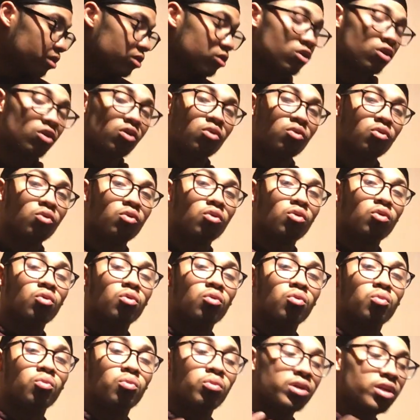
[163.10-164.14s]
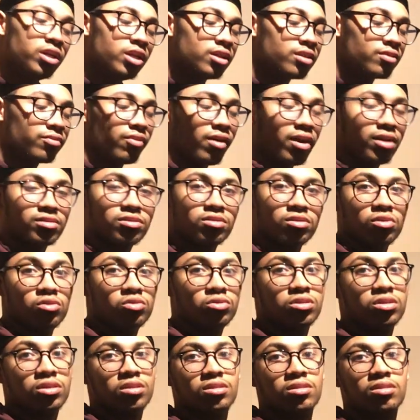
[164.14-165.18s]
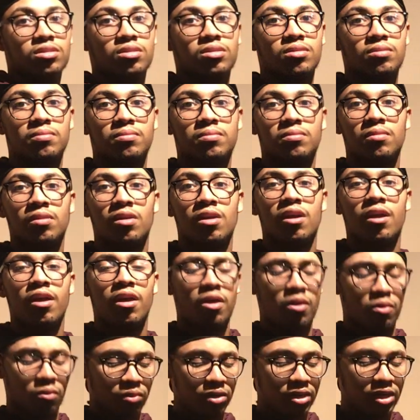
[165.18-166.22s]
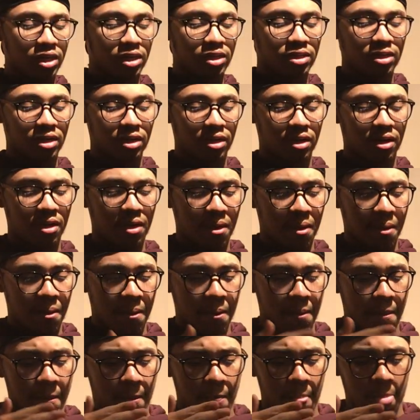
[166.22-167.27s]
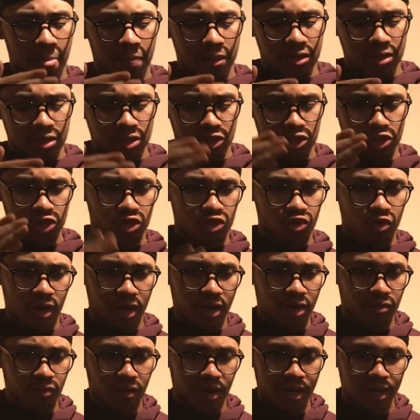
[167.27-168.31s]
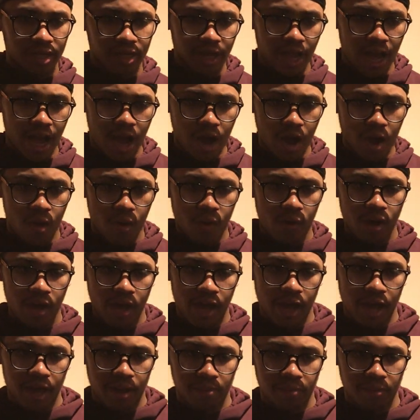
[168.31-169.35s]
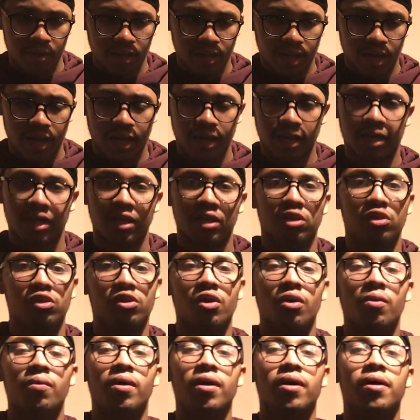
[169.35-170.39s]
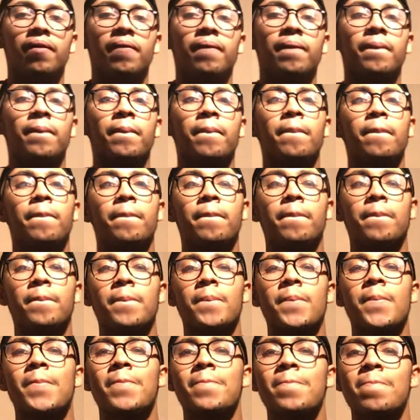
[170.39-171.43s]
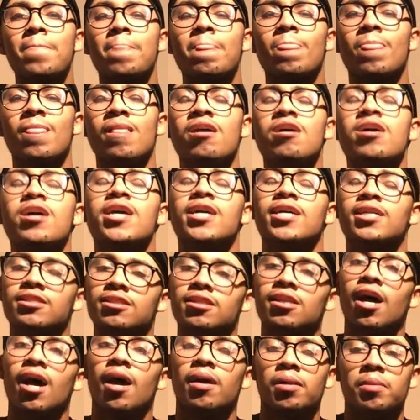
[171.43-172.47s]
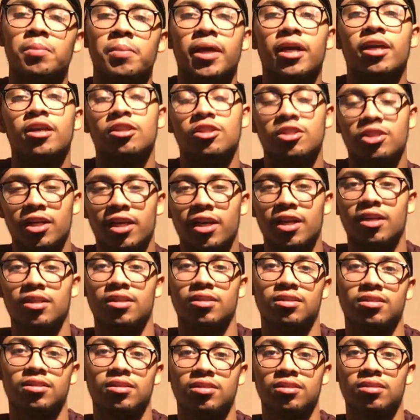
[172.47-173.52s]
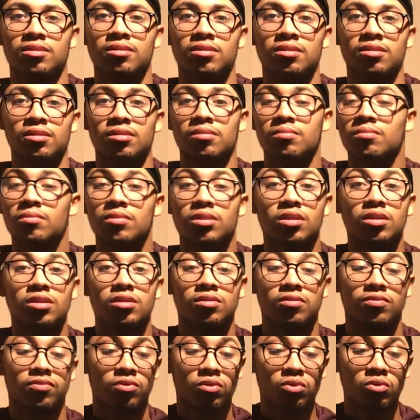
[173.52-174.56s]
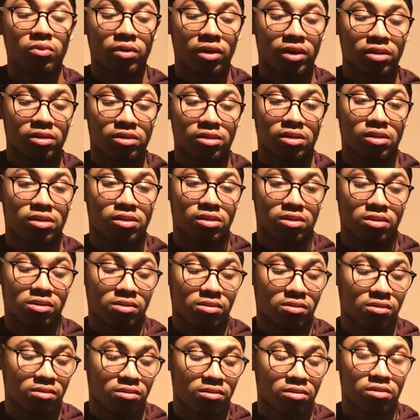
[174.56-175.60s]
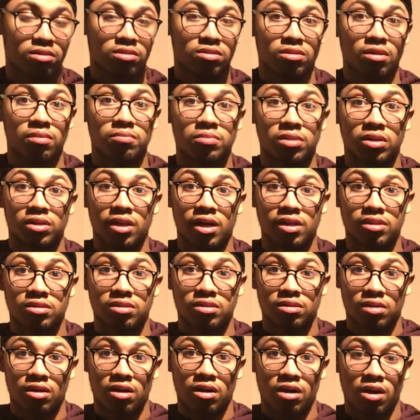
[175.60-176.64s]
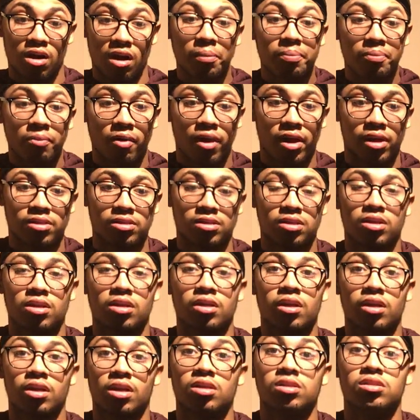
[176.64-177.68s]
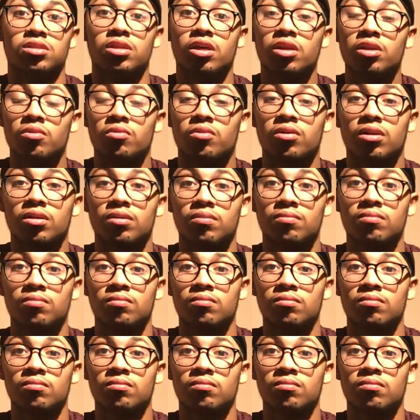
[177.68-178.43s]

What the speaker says: So we need to find solutions. We need to strike right now and be like, you know what? It's time to make a change, because food waste is something that's uprising and continuing,